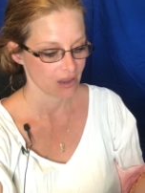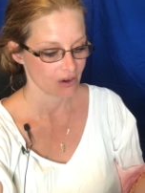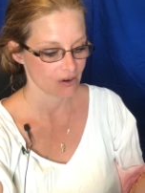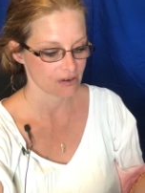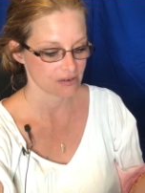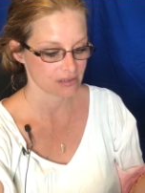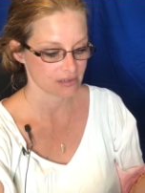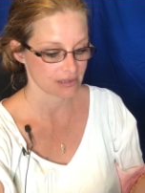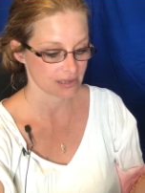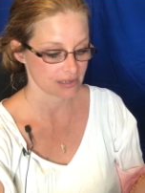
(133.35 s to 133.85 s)

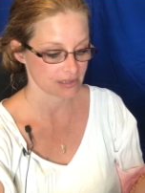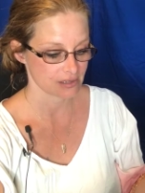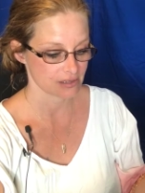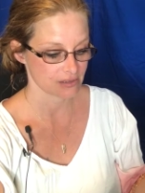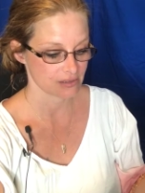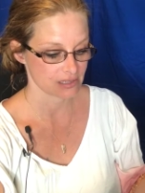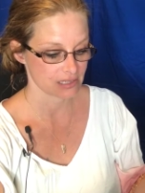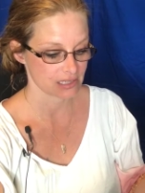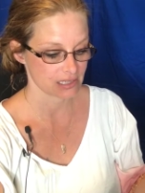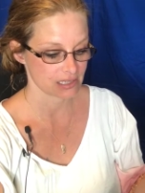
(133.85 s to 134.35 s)
Our
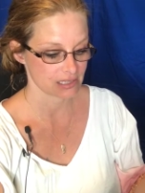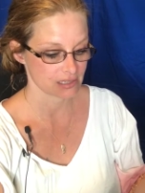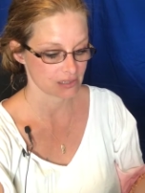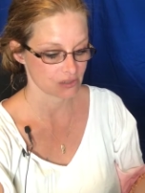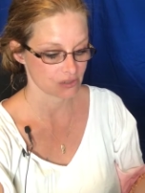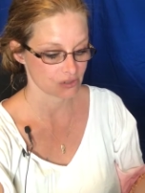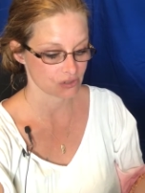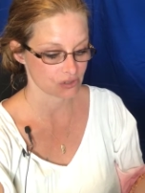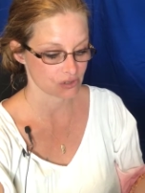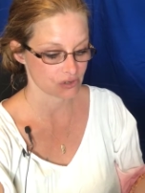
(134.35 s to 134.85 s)
selection of six
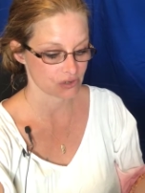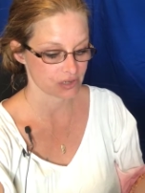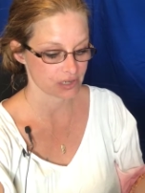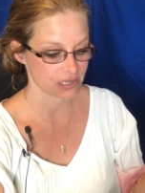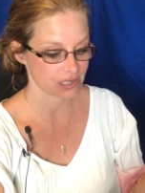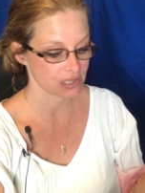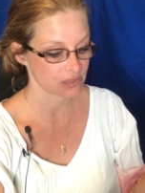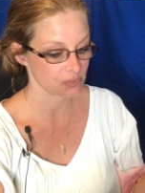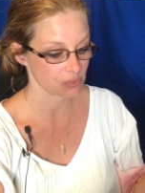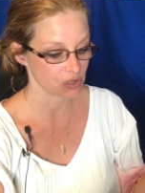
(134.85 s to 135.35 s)

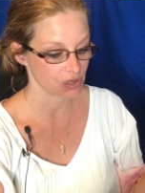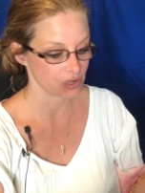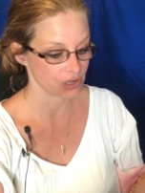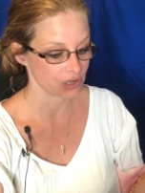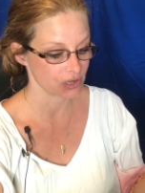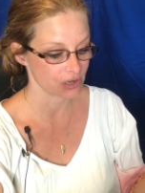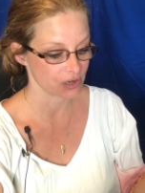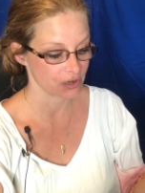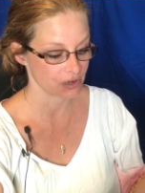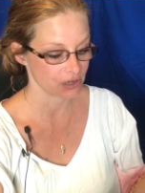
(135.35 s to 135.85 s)
luxurious
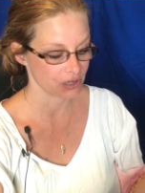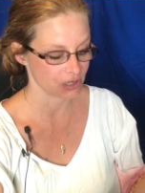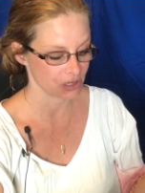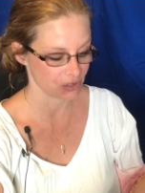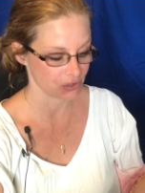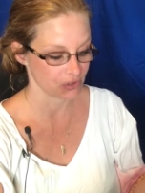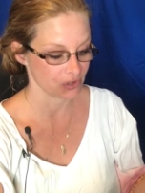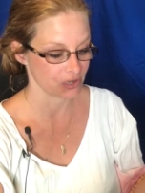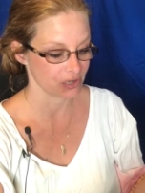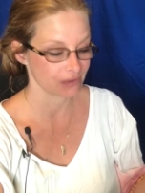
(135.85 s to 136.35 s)
beauty
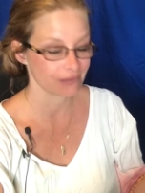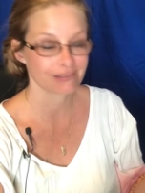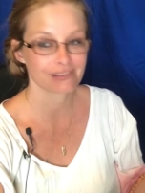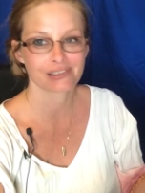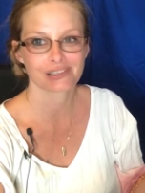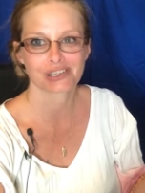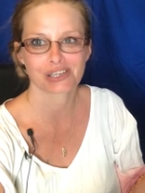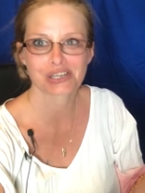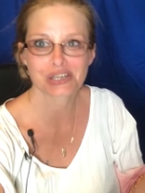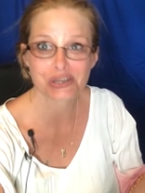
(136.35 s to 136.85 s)
go
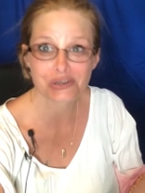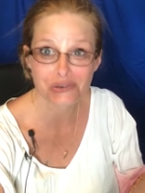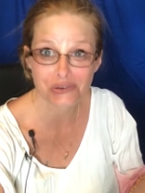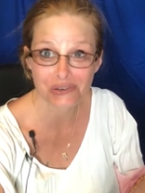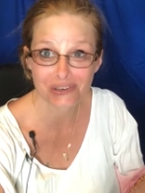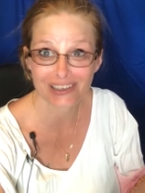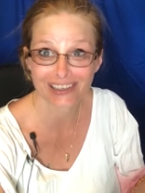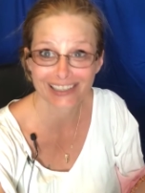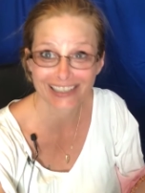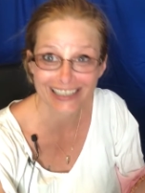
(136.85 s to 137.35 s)
go
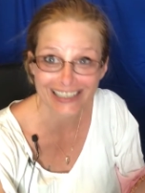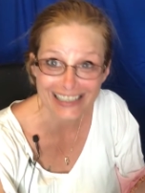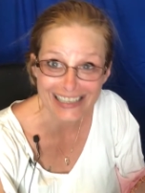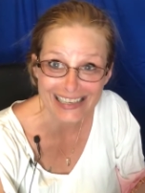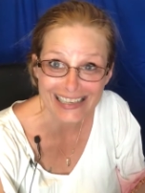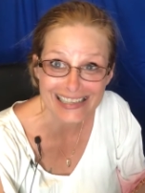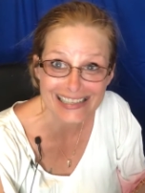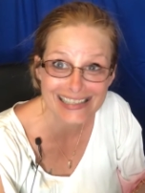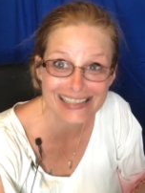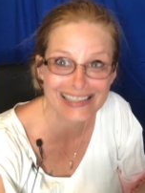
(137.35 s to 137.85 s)

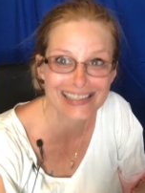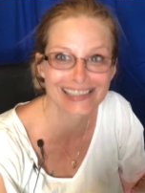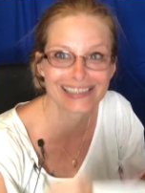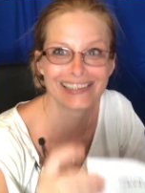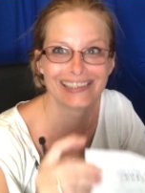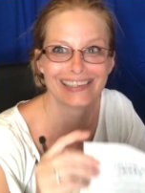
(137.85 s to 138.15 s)
goodies